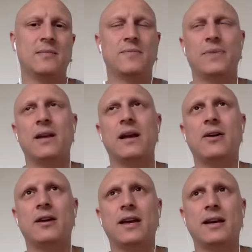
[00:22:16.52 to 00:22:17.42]
In
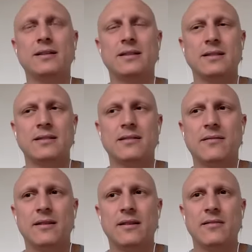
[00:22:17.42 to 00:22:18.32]
our case,
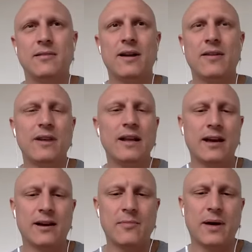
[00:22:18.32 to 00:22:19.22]
what I really
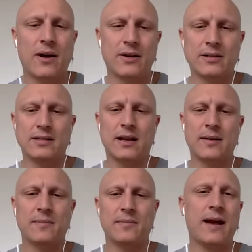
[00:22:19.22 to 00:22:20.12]
care about is
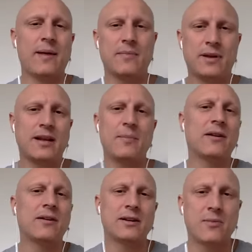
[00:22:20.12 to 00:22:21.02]
I'm an immigrant,